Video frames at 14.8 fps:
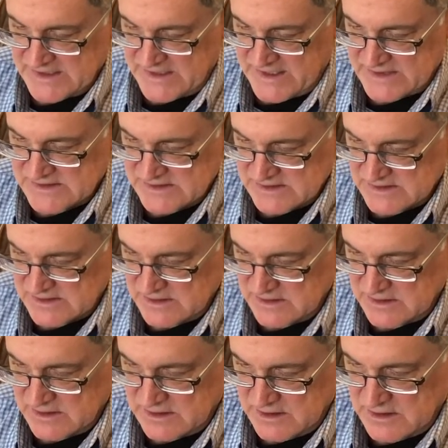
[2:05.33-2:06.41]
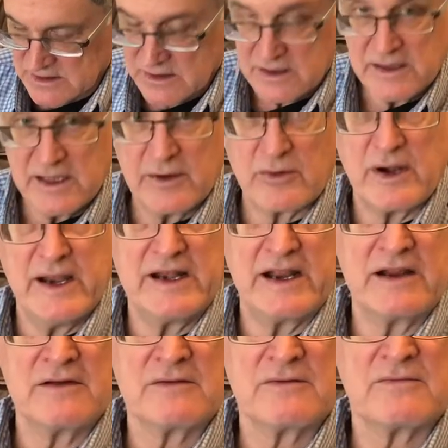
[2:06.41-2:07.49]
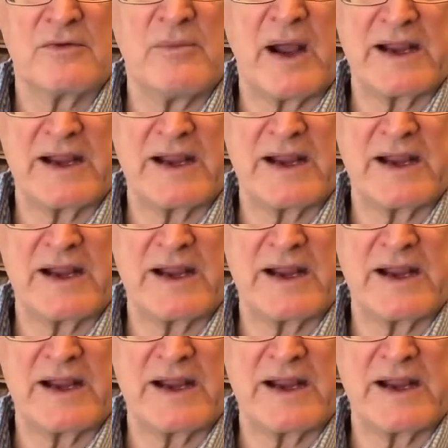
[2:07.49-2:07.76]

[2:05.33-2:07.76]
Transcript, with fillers: axes, they were heading for my